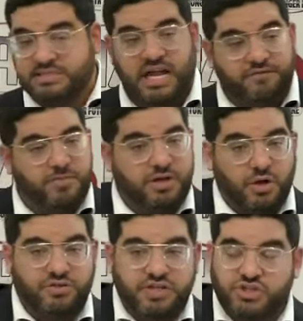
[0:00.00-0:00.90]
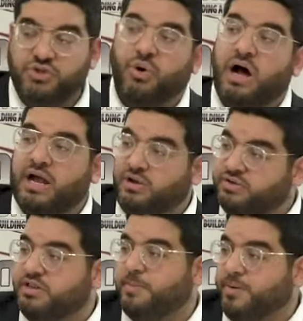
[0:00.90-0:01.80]
It's time for me to go teach Torah and go
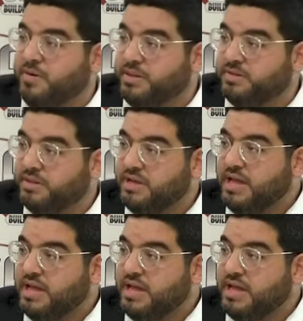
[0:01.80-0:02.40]
to the apartment.